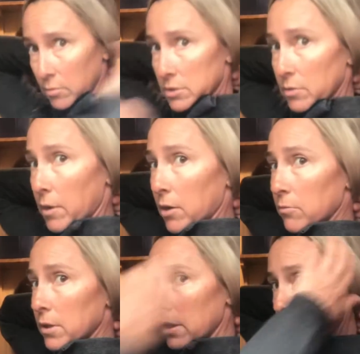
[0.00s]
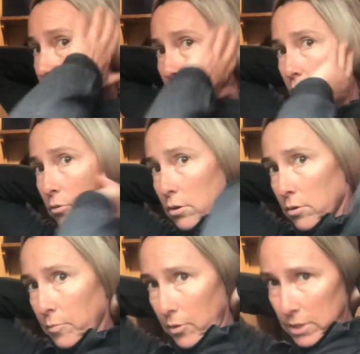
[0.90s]
So make a really low
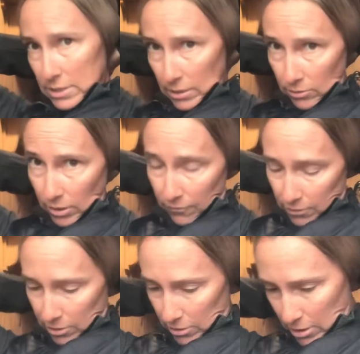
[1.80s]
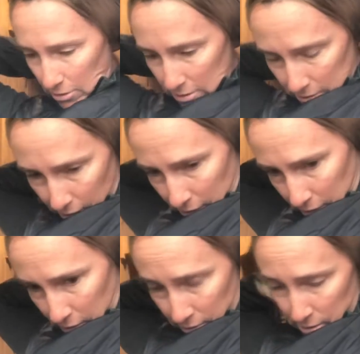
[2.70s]
ponytail covering your ears, and
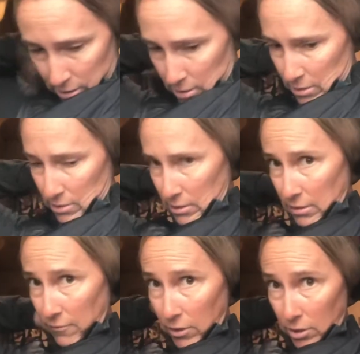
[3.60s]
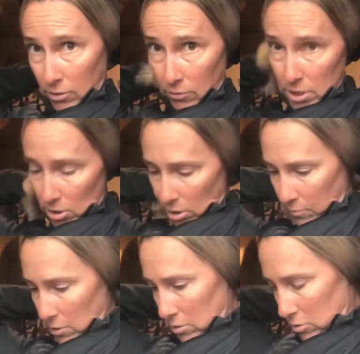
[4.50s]
then if you're gonna go in your
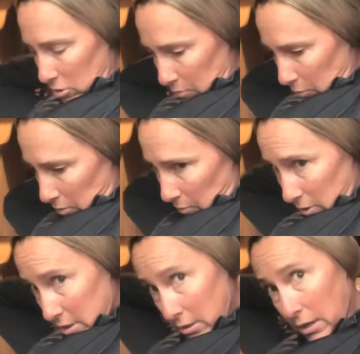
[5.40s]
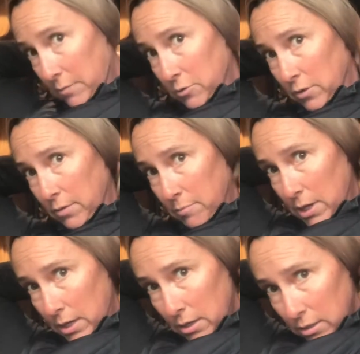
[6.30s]
helmet, you just put the ponytail. I'm doing a
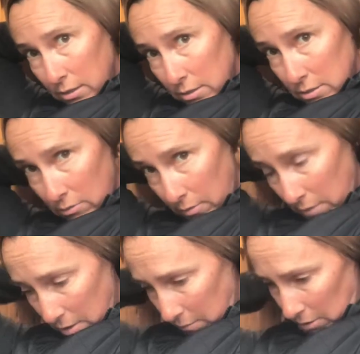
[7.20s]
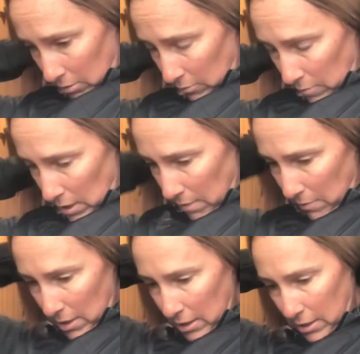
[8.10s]
bun, so I make my little bunny
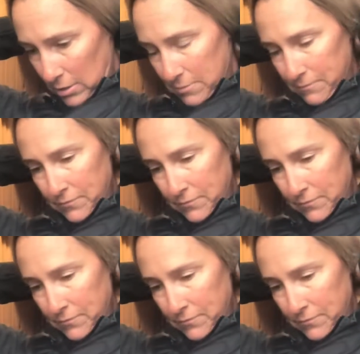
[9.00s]
bun here.